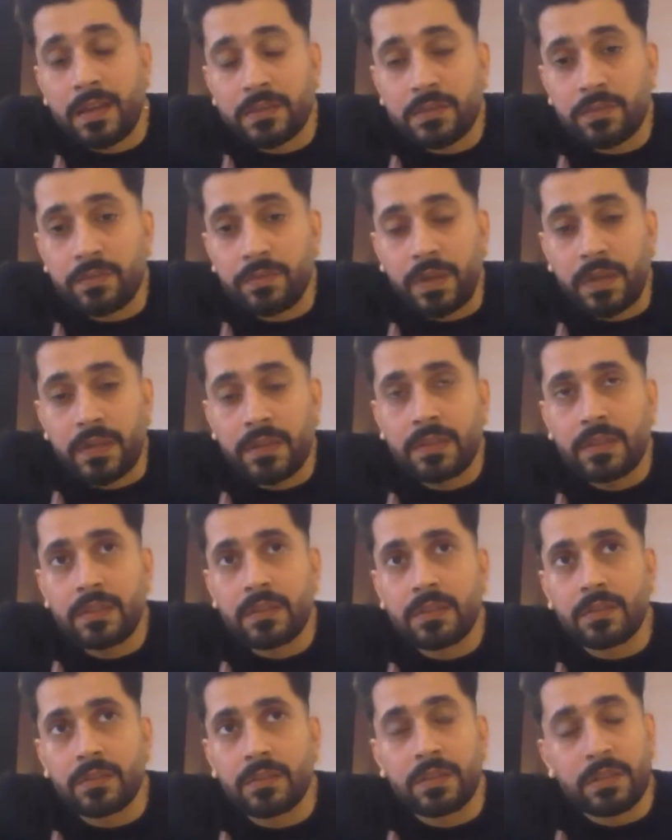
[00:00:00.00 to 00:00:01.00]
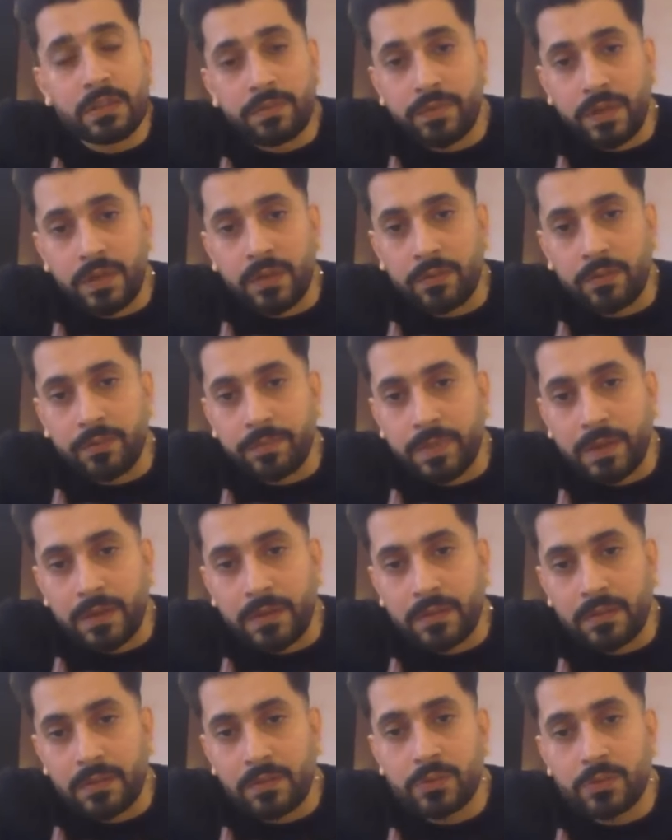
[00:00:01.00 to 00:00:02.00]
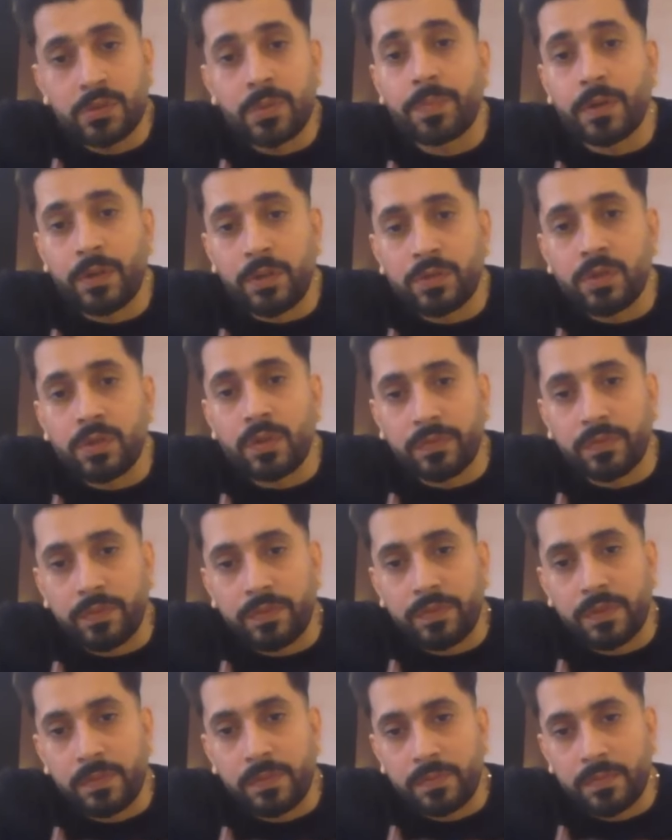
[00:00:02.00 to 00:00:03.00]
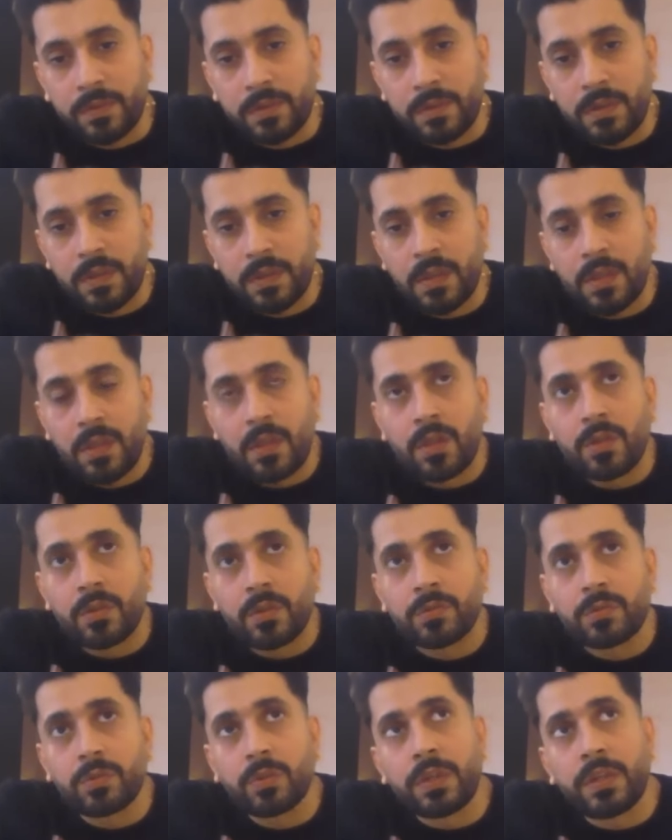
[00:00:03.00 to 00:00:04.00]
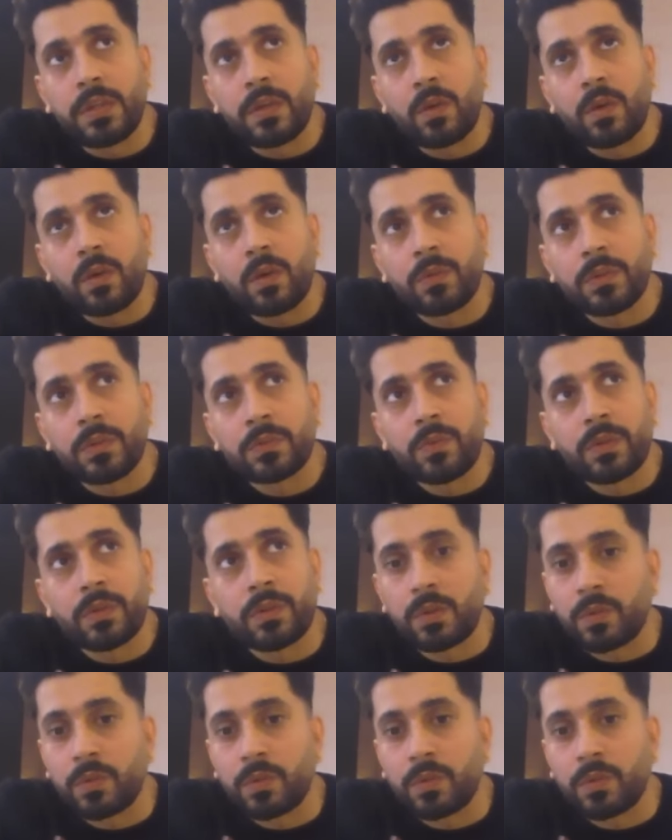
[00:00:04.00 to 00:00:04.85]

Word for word: is a very dear friend of mine, who's the producer of the film. So he always wanted